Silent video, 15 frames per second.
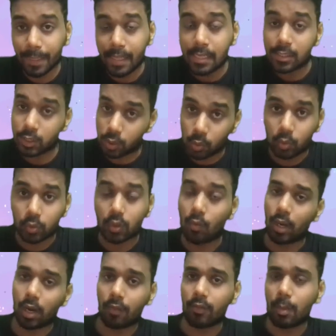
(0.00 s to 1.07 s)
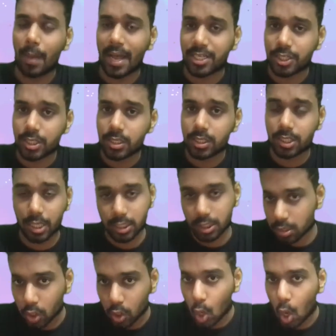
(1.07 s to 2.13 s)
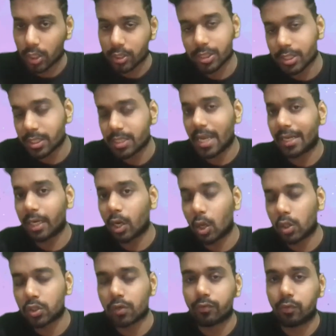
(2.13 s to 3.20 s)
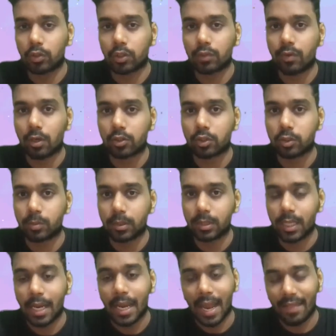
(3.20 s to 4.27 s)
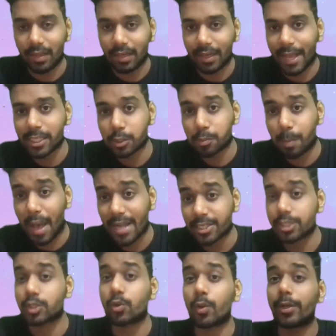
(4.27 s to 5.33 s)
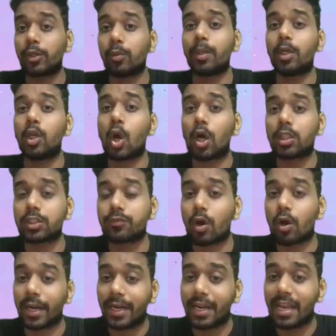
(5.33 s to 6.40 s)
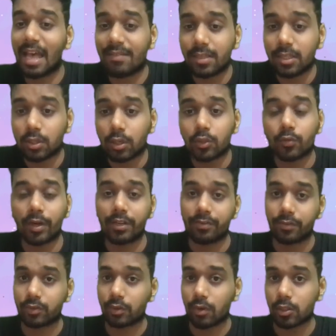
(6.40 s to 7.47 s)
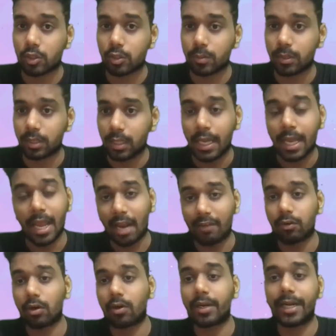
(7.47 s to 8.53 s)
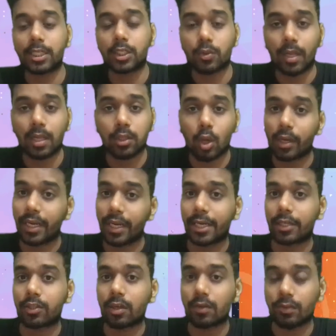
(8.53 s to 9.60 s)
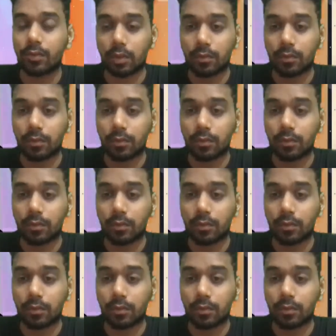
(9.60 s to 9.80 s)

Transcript: So the one of the batches just recently launched on 4th of October, and the next batch is going to be launched for grade 11th on 25th of October and for grade 12th on 8th of November.